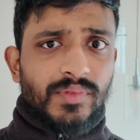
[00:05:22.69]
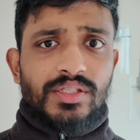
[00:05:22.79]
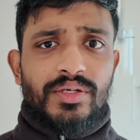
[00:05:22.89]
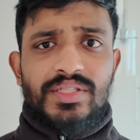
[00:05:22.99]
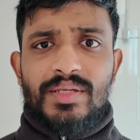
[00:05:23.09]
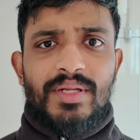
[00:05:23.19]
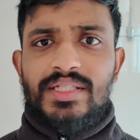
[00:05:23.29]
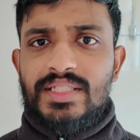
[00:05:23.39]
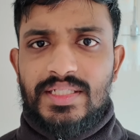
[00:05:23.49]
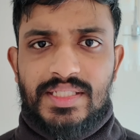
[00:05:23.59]
So it's similar
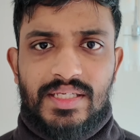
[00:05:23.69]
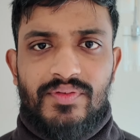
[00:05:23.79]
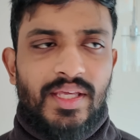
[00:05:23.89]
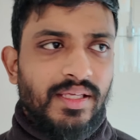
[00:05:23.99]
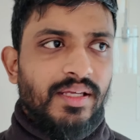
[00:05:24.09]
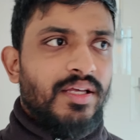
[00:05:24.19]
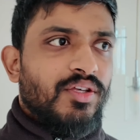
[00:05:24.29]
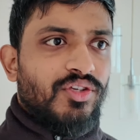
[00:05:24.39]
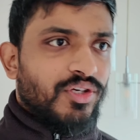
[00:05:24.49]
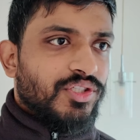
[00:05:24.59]
to the TV.
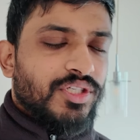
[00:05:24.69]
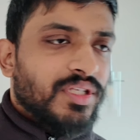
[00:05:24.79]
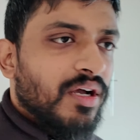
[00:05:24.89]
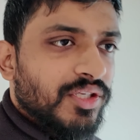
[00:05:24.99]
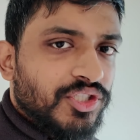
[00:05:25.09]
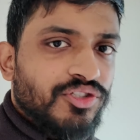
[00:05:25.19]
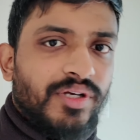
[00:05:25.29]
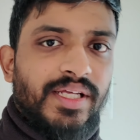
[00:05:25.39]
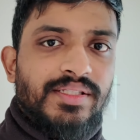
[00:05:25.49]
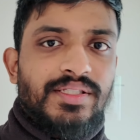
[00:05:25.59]
You can just cast
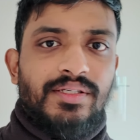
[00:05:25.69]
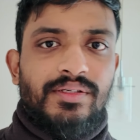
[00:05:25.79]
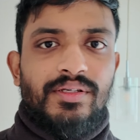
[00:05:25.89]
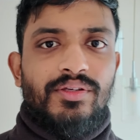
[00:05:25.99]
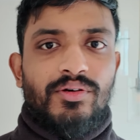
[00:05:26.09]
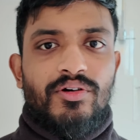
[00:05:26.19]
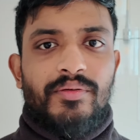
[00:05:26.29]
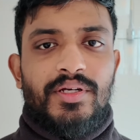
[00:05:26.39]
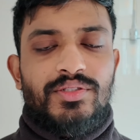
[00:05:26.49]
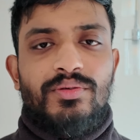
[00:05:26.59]
straight to your
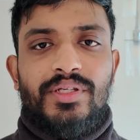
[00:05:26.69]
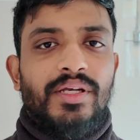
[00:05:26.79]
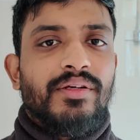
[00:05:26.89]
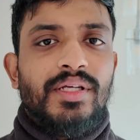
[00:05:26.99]
Chromecast audio.